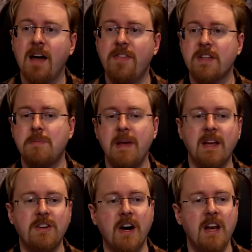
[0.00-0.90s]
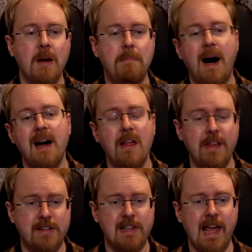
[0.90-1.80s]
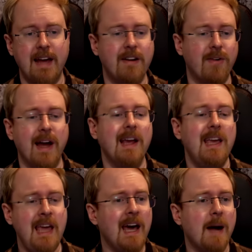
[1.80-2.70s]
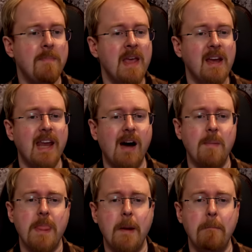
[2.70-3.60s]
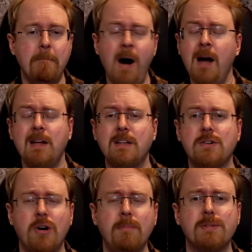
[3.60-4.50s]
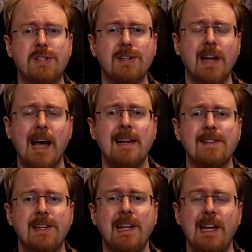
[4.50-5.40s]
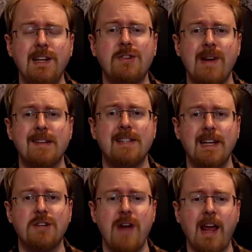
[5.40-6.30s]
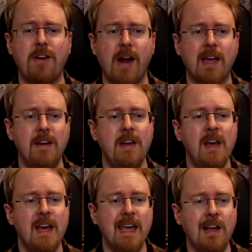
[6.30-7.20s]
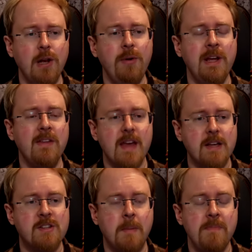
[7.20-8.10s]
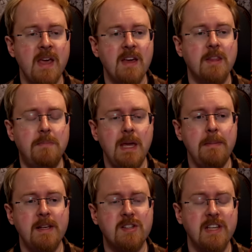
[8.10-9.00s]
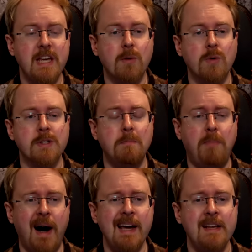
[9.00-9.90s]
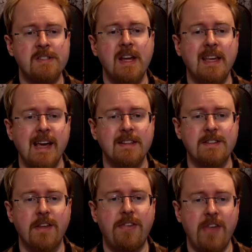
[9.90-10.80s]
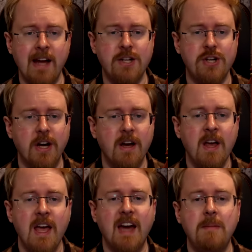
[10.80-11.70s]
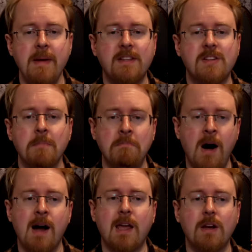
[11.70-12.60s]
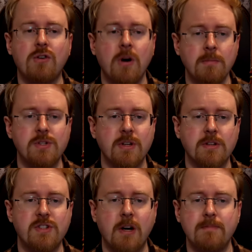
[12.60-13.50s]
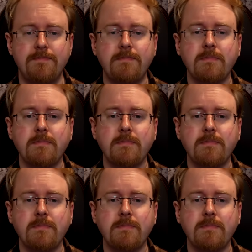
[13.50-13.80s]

This being done by this lad right here. Now, Mark Thompson has an interesting track record, including this. The BBC was biased against Thatcher, admits Mark Thompson. So,